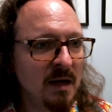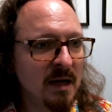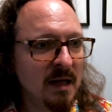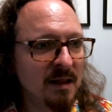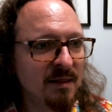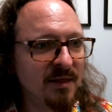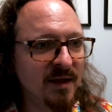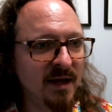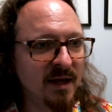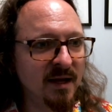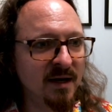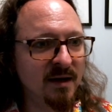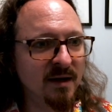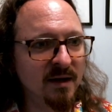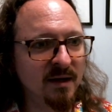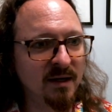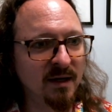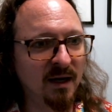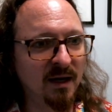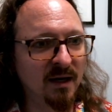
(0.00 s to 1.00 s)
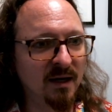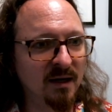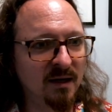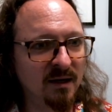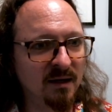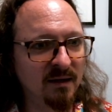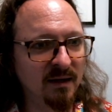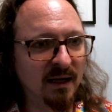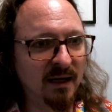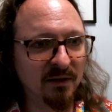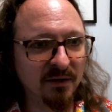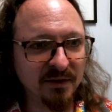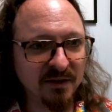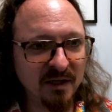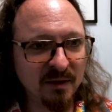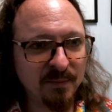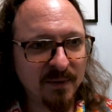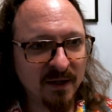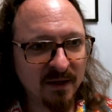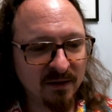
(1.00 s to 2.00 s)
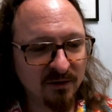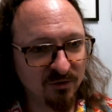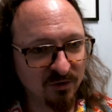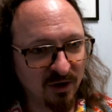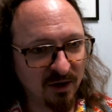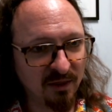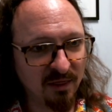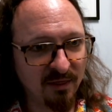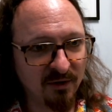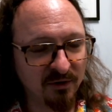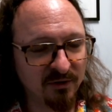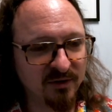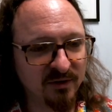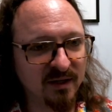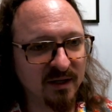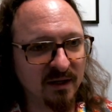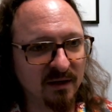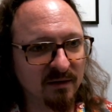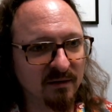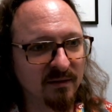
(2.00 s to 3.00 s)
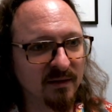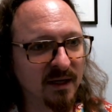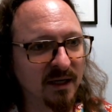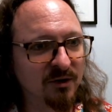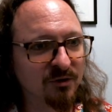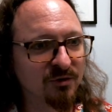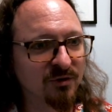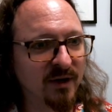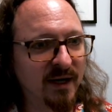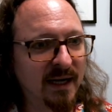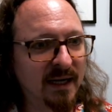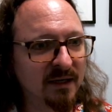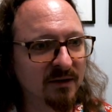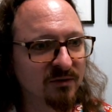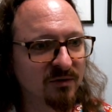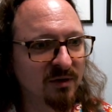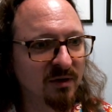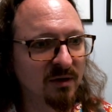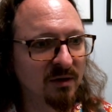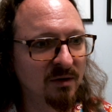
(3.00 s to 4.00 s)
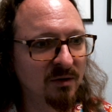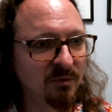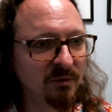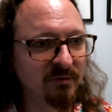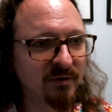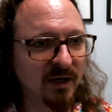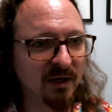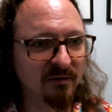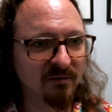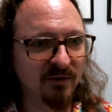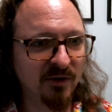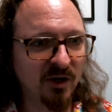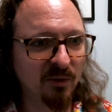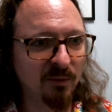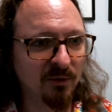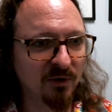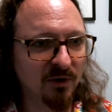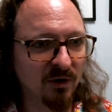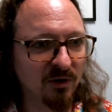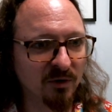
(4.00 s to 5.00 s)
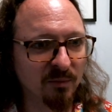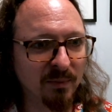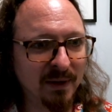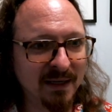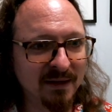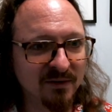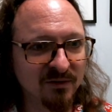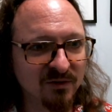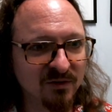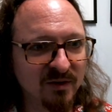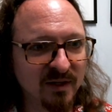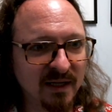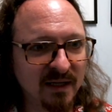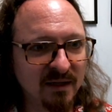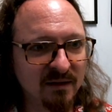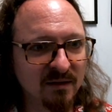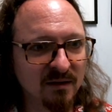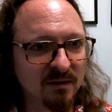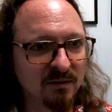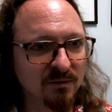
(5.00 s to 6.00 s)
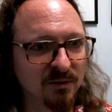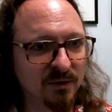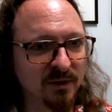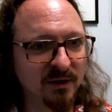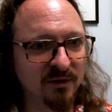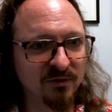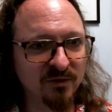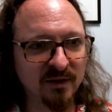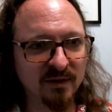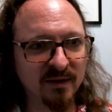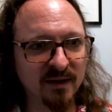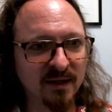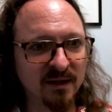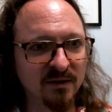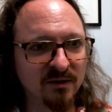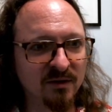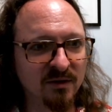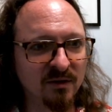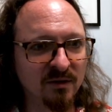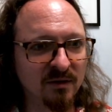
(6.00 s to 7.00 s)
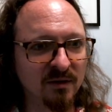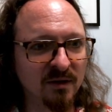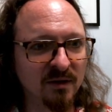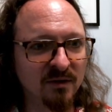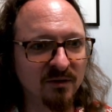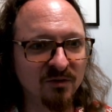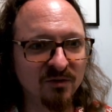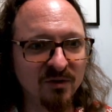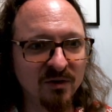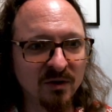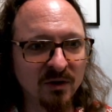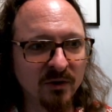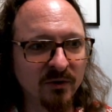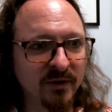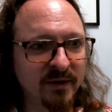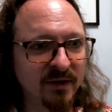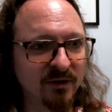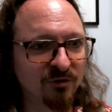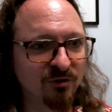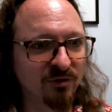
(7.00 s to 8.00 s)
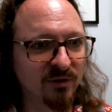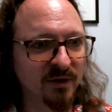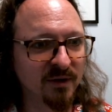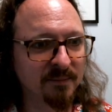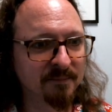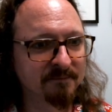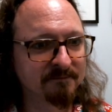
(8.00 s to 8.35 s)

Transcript: Then LED pin is on 13. That tracks. We've got a variable called button state. We're going to set that to 0 initially.